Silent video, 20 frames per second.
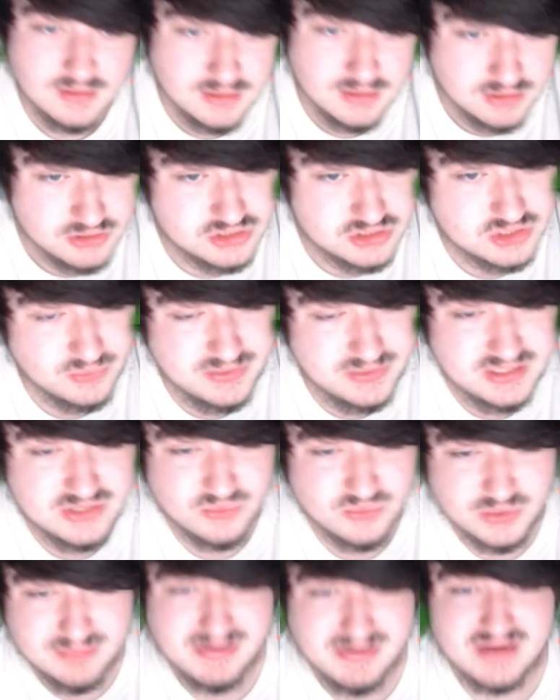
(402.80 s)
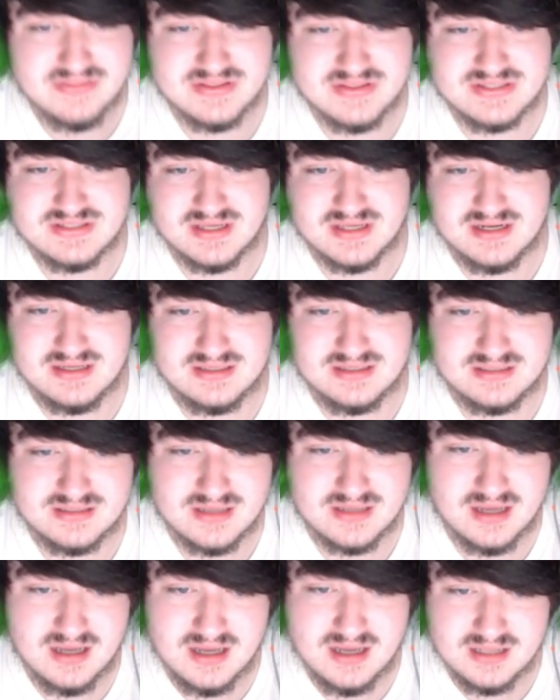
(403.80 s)
So we need to rebind this
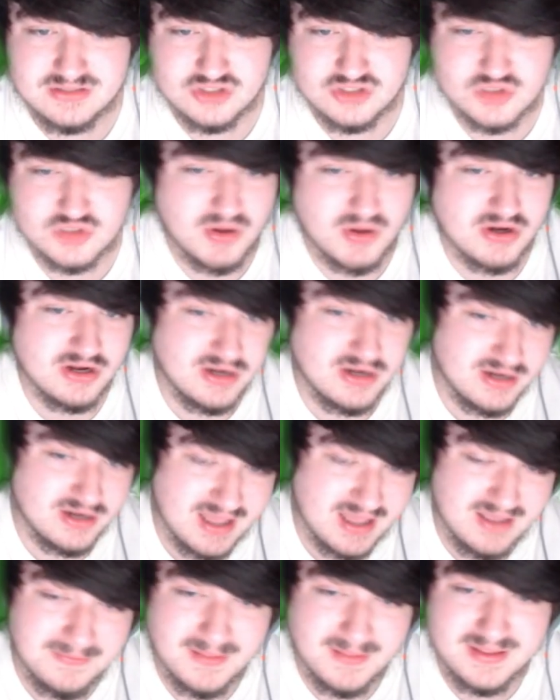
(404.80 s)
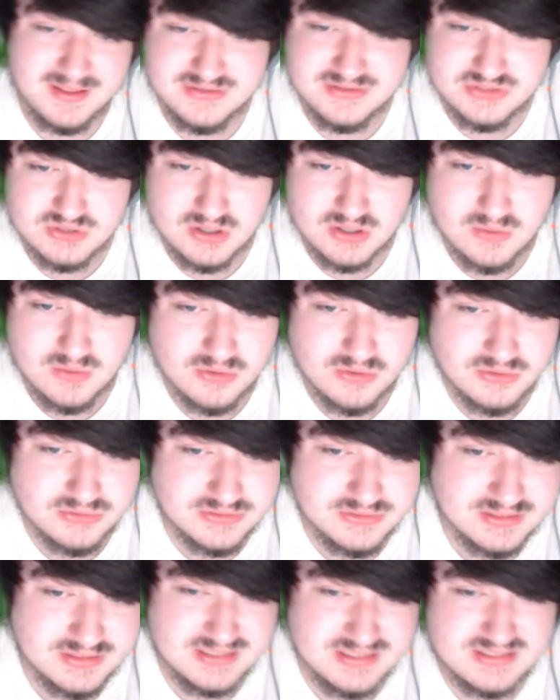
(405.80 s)
setting to spawn in an ally into our
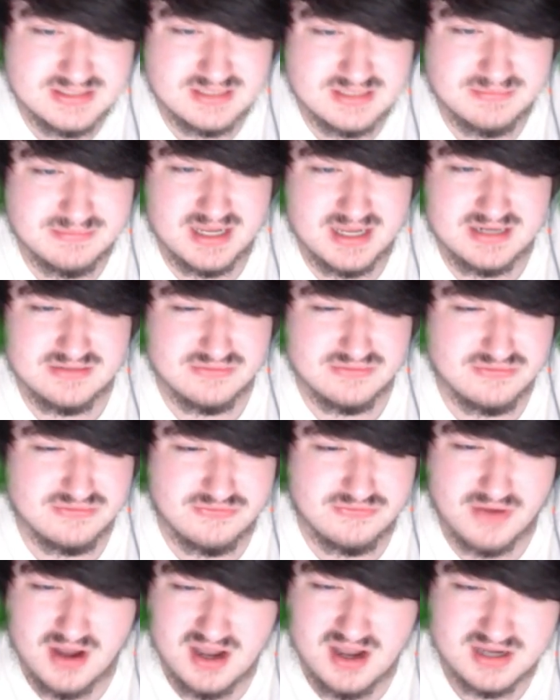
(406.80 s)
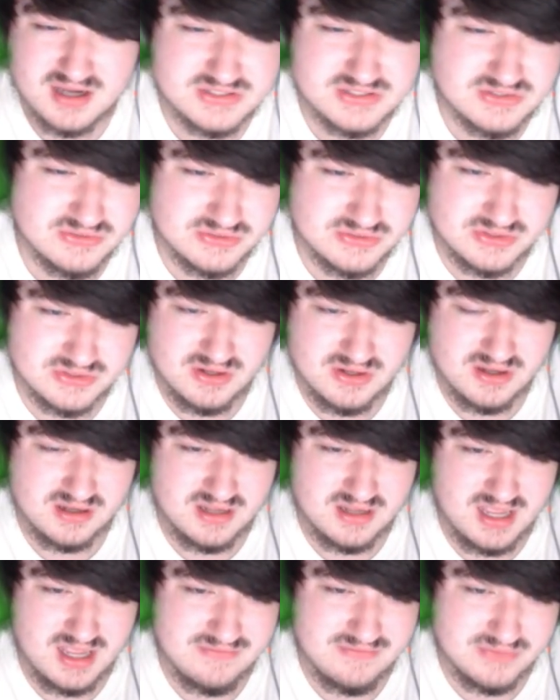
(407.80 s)
world. It's some kind of fox or
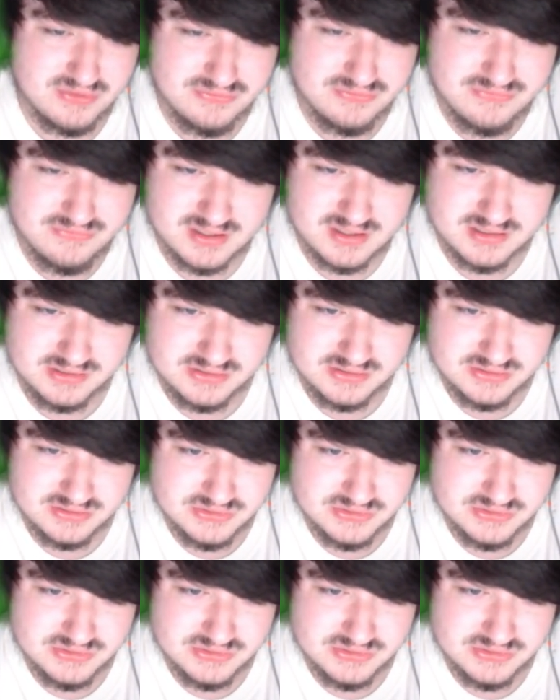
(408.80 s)
dog. I have no fucking clue.